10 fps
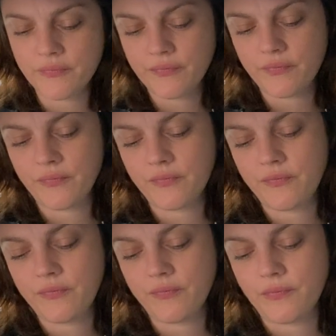
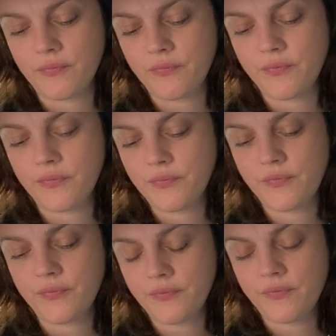
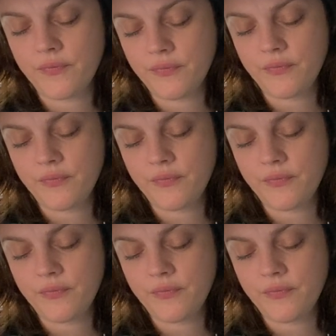No one is speaking in this clip.